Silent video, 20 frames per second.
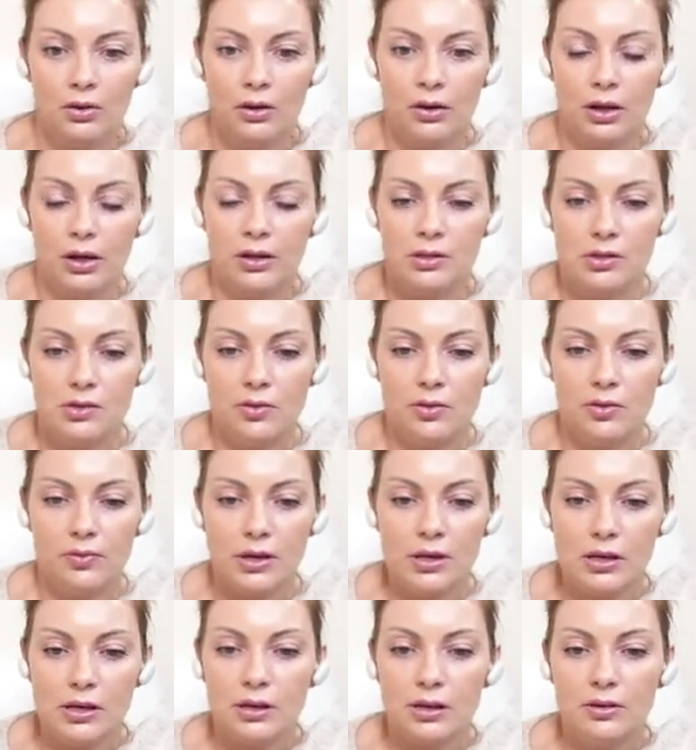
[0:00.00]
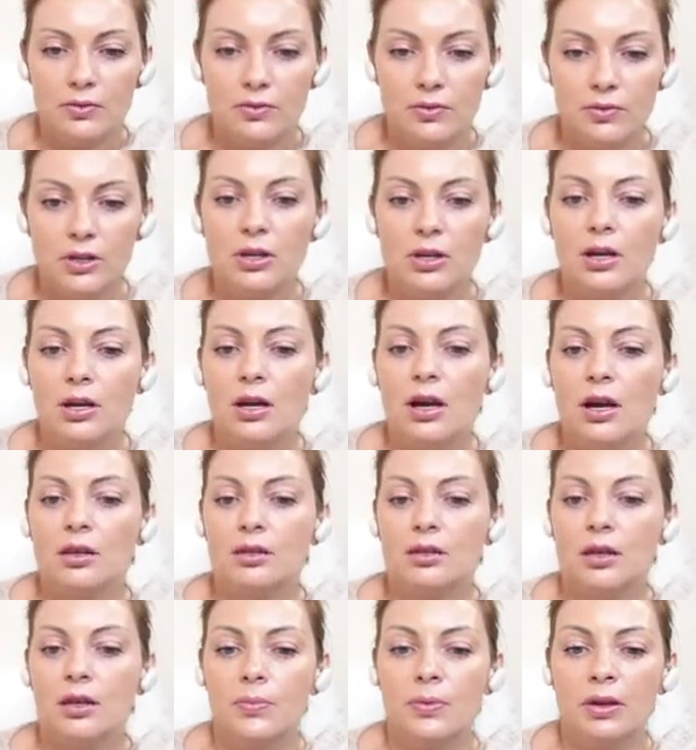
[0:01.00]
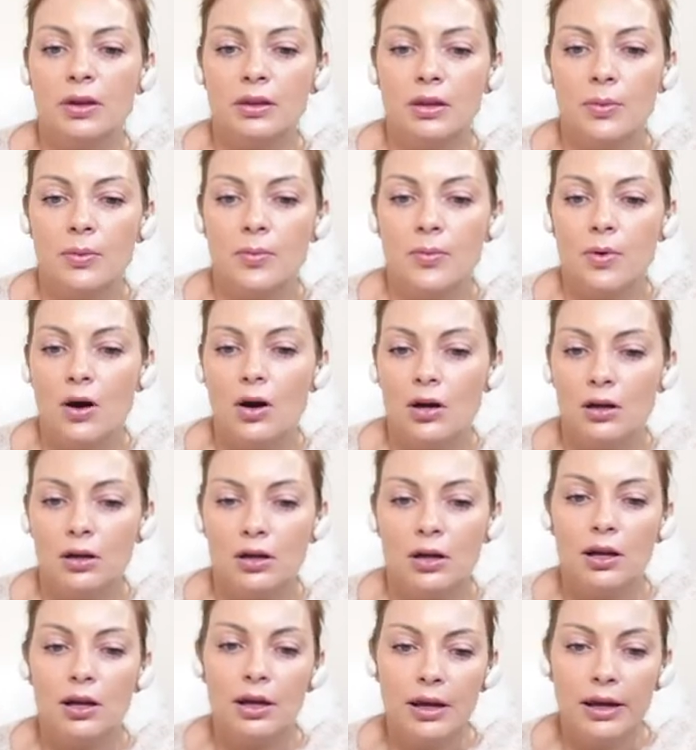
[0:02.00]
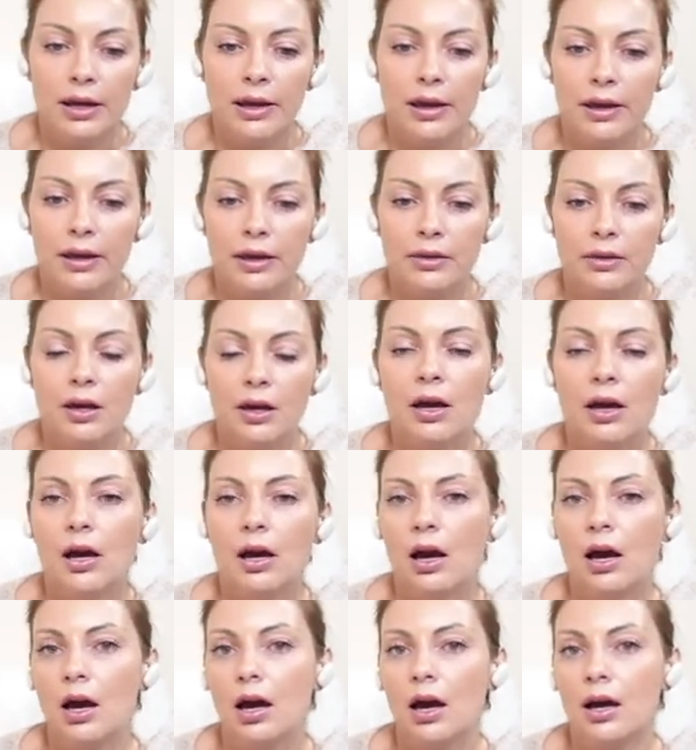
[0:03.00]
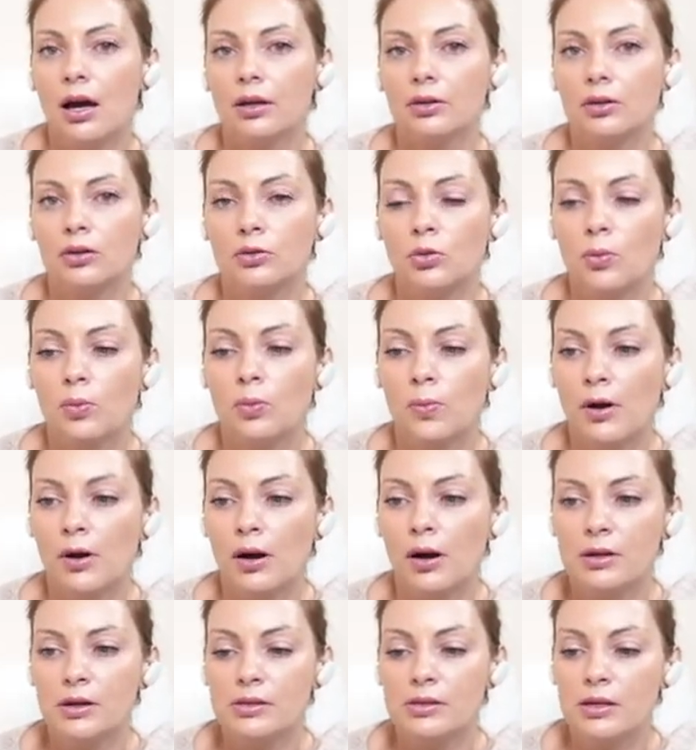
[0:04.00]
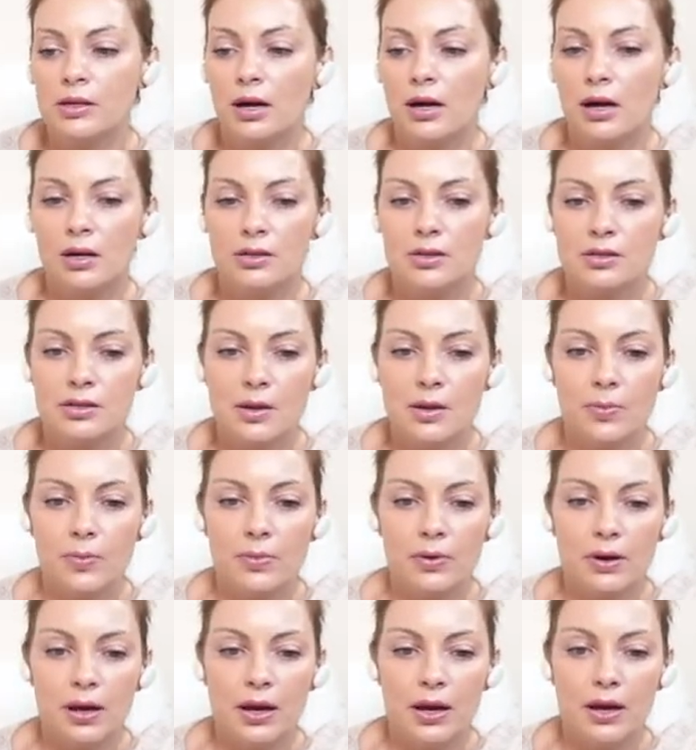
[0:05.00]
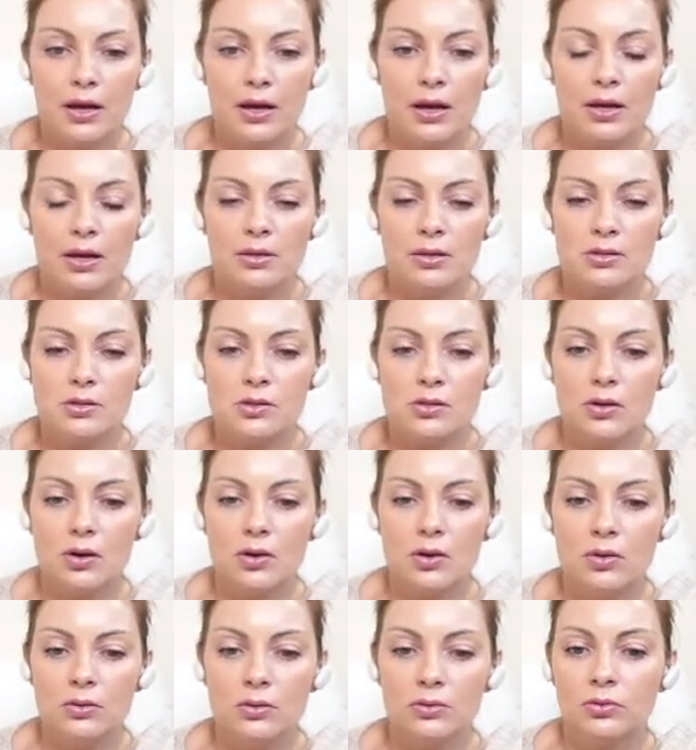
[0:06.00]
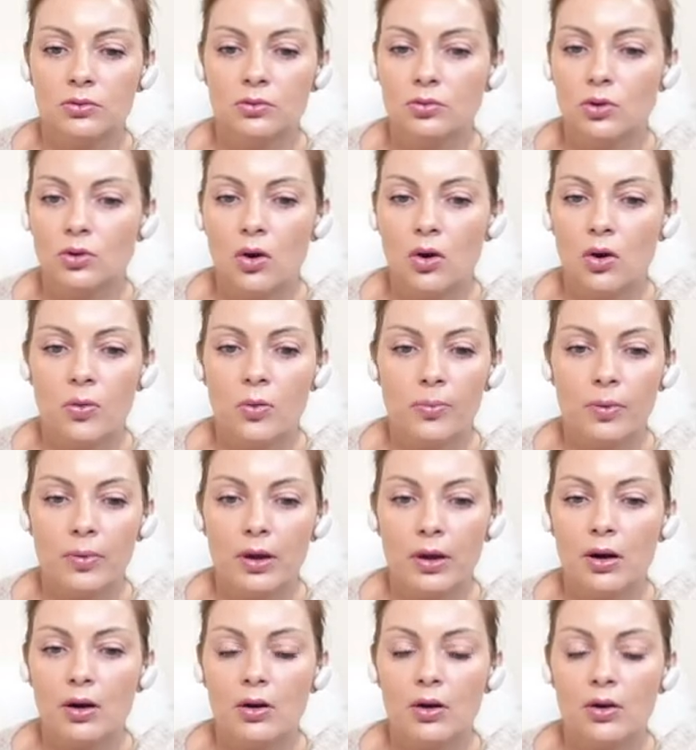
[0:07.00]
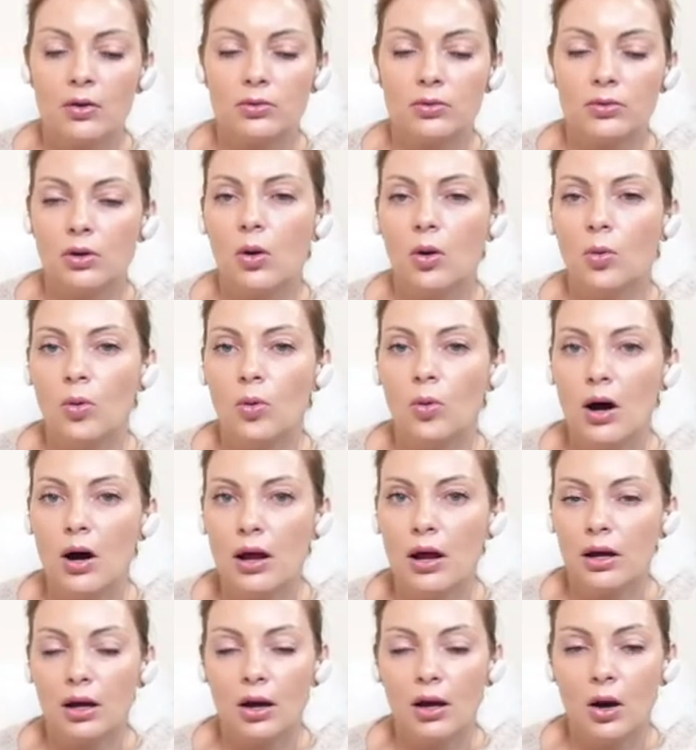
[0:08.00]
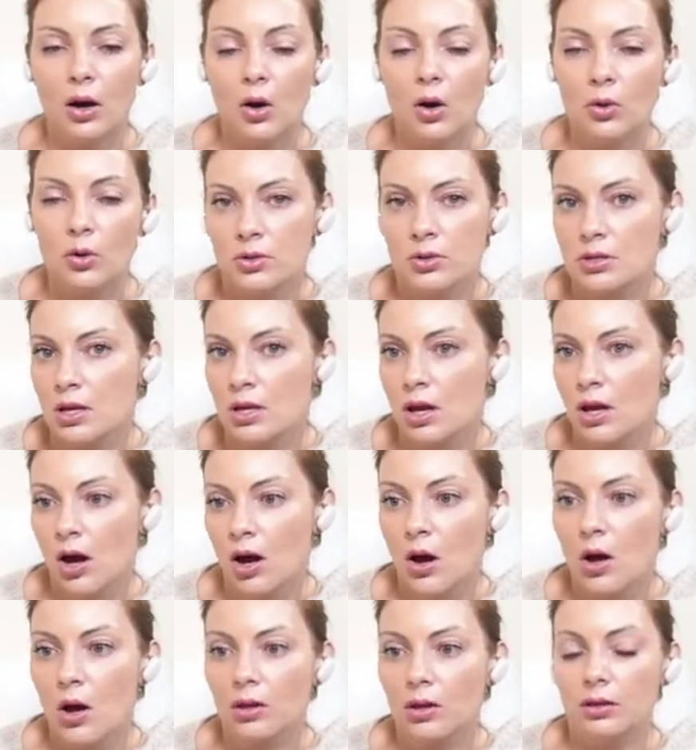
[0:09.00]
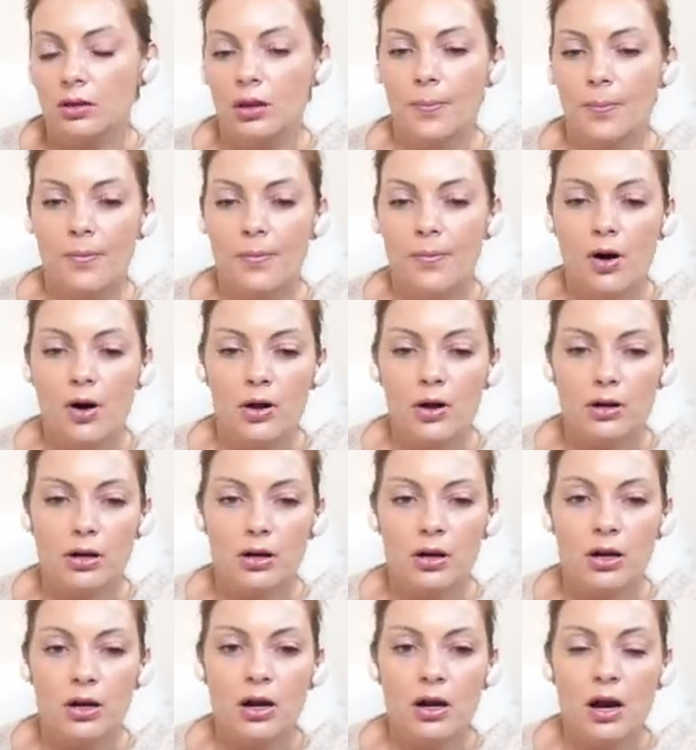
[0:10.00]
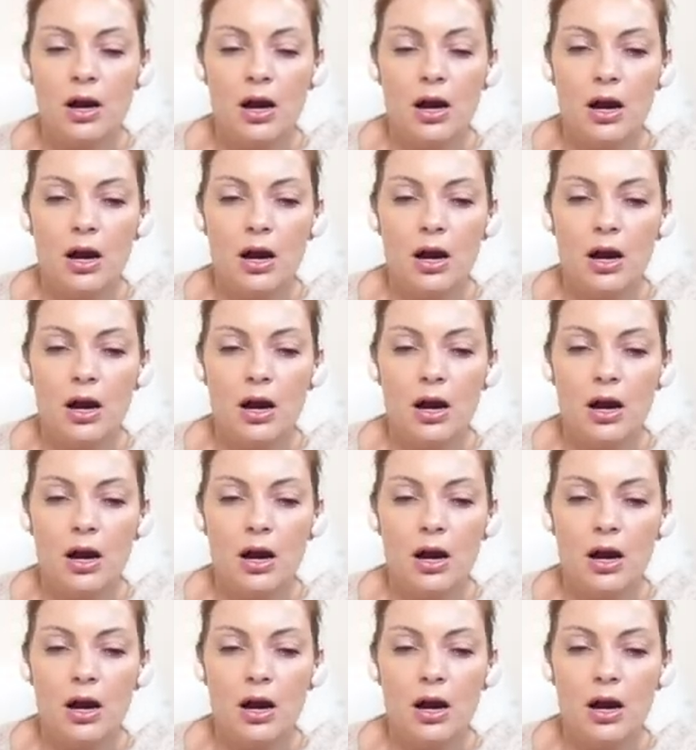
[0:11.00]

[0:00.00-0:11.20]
Ah, okay, so very convenient, keeping the motor clean. Uh, the two parts are separated, so no milk, no water goes on the motor.